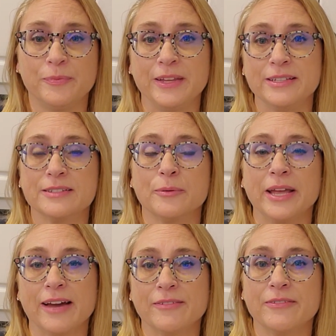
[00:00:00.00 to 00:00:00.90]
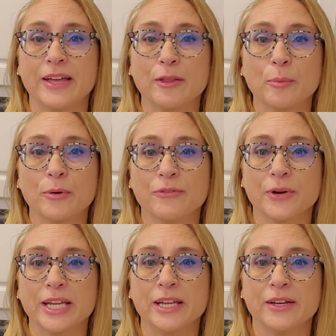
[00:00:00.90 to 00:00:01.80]
things that we have available
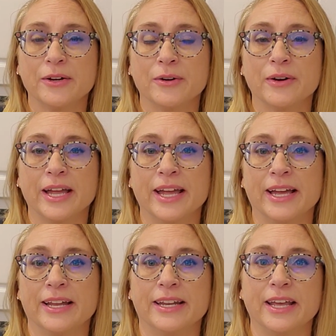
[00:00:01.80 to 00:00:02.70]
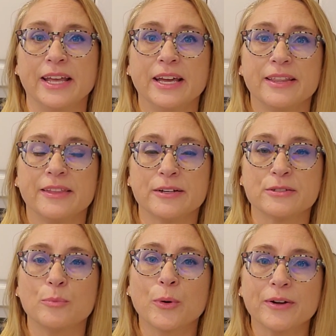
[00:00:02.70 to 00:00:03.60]
for you. And
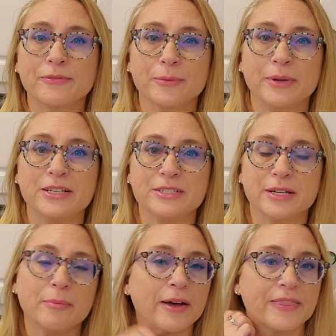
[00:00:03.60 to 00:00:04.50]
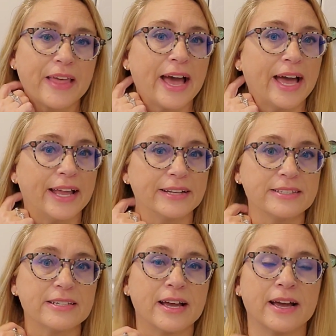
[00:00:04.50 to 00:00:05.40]
there's more information about
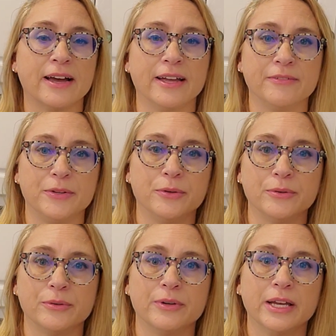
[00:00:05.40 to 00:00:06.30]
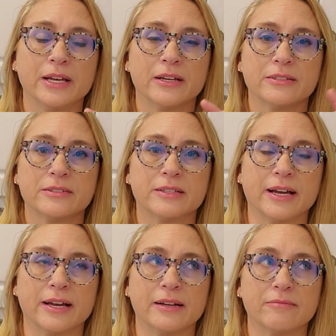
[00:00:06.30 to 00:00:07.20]
that. If you
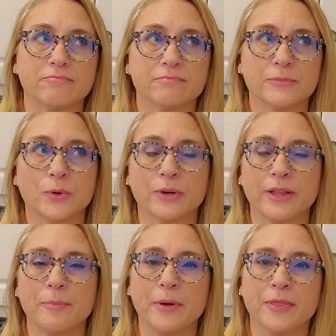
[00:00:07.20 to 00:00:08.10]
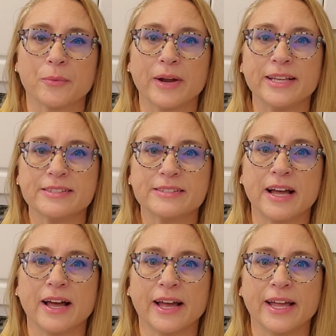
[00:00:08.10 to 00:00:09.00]
scroll up on the right
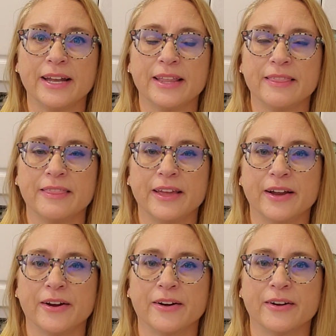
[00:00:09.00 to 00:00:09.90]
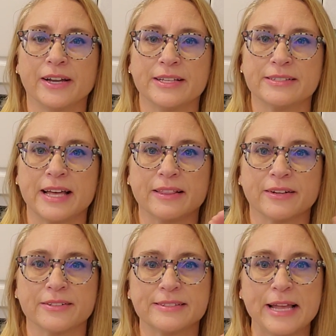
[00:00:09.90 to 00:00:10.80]
side, there is that
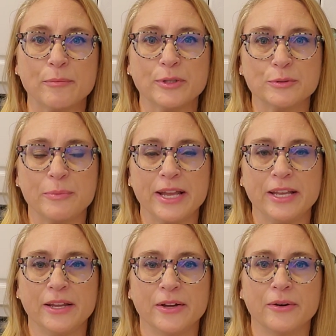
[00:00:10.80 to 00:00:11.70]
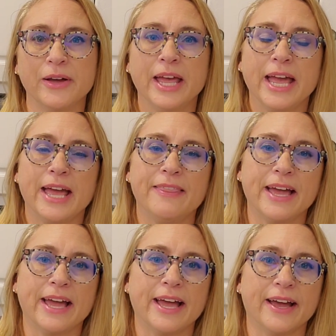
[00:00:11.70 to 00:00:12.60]
little sandwich menu, and
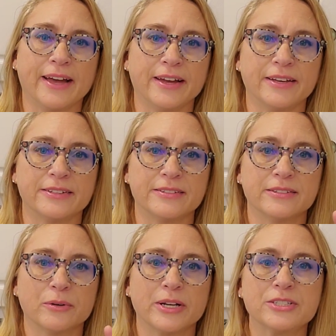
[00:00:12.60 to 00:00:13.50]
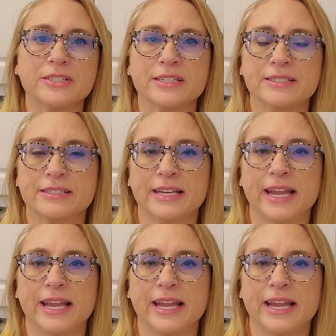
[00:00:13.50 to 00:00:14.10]
that has questions